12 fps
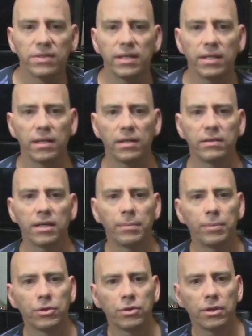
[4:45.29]
see that the
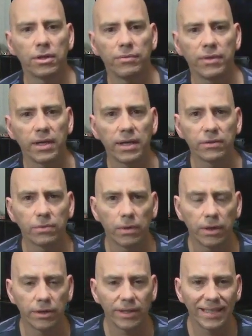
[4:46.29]
temperature of the ice
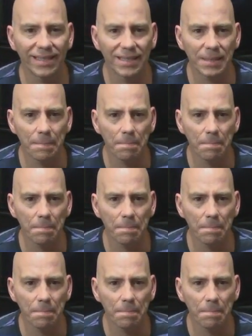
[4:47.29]
water is